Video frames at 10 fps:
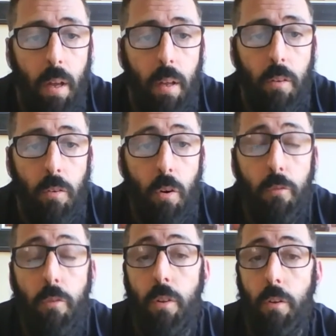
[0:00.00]
The term
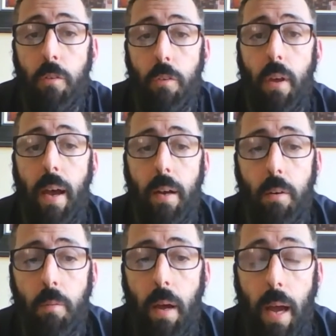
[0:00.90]
for this is
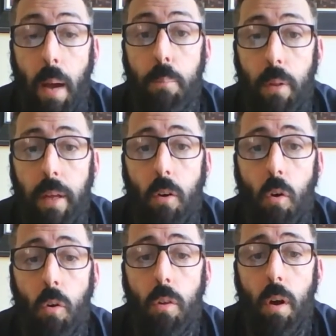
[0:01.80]
aptly
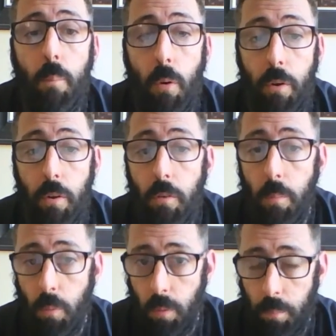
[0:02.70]
called
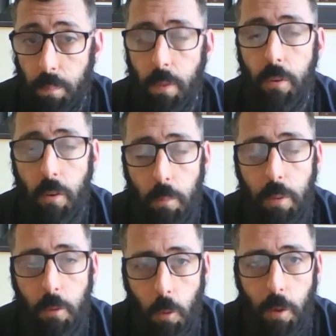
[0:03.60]

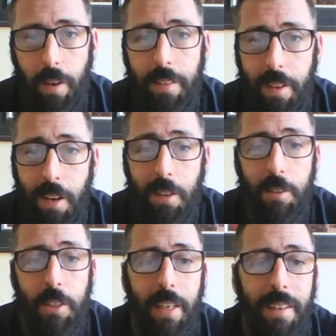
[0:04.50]
participatory
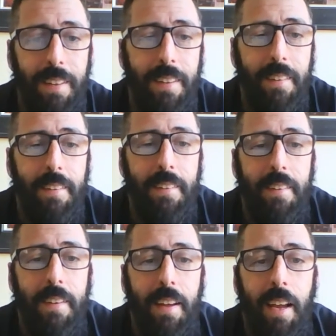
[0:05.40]
theology.
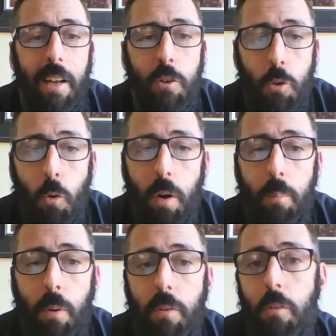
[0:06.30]
In short,
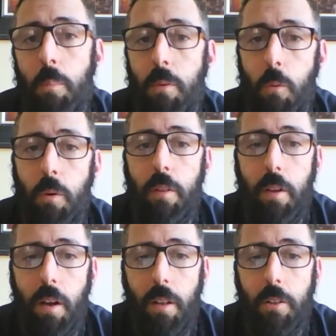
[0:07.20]
participatory
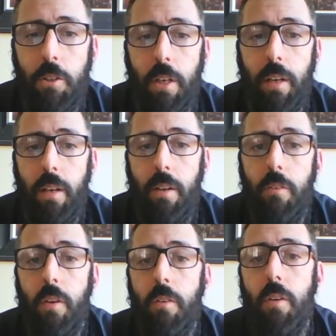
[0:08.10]
theology
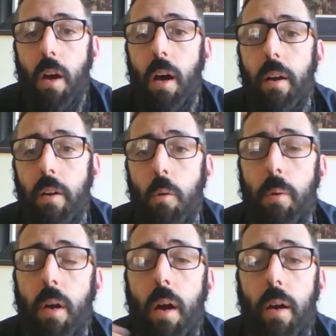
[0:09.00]
sees God and
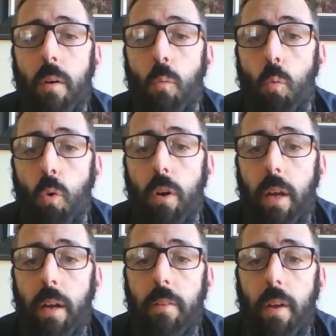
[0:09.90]
humankind
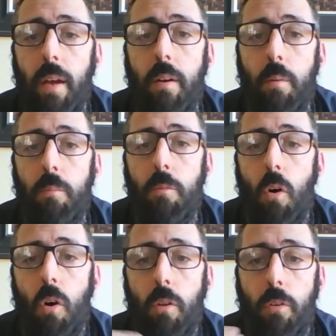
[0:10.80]
working in tandem to
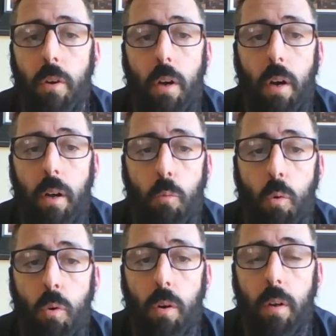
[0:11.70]
author God's
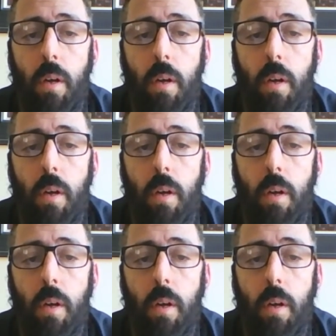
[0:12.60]
word.